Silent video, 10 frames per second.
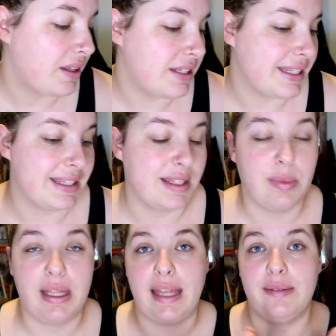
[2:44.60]
So that's the
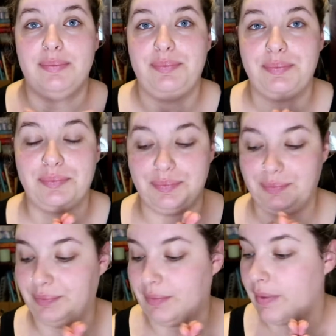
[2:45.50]
plan.
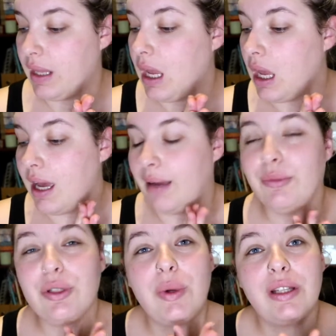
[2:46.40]
I'm
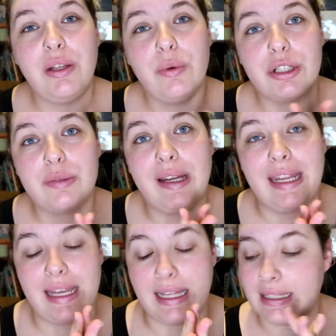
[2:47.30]
gonna quickly wash my
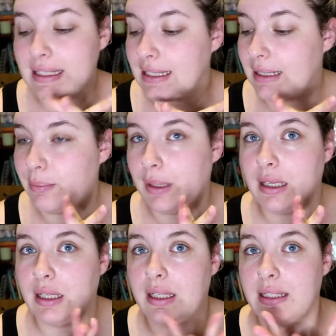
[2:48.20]
hands
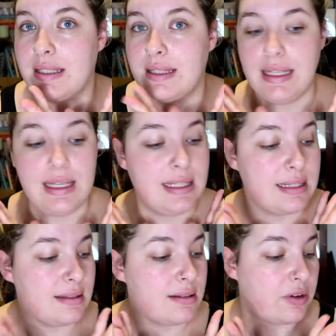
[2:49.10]
because the
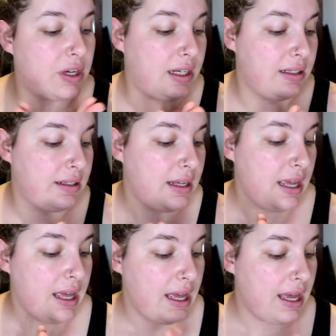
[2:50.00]
sunscreen,
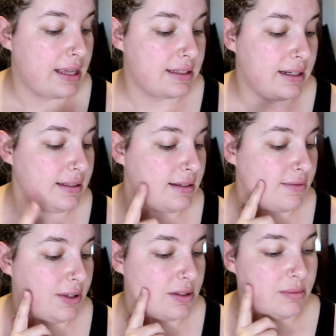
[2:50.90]
as nice as it
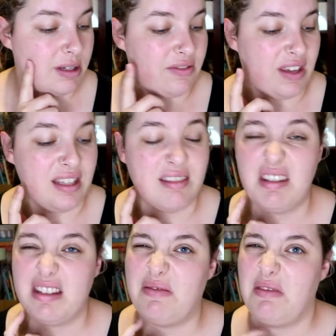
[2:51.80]
feels on my face, it
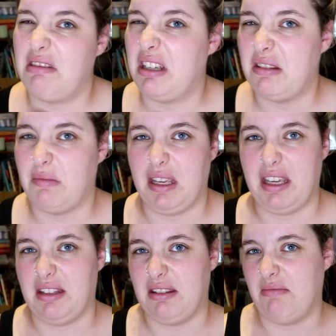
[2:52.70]
doesn't feel nice on my
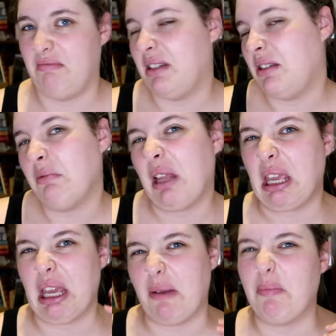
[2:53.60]
hands. I don't
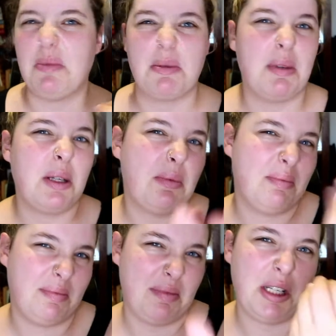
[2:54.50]
like it. So I'm
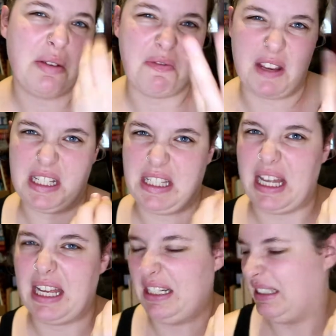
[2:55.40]
gonna go fix
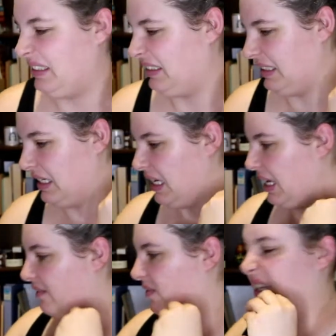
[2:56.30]
that.
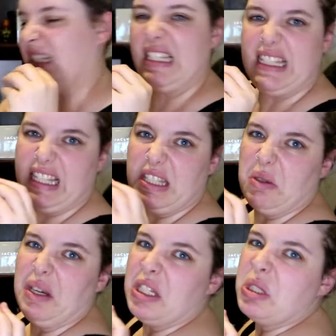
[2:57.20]
Fix that
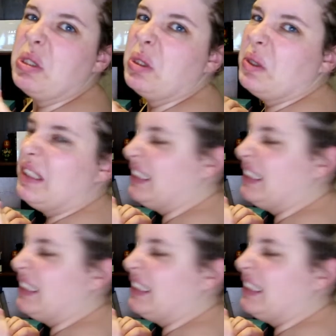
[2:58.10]
sensory issue.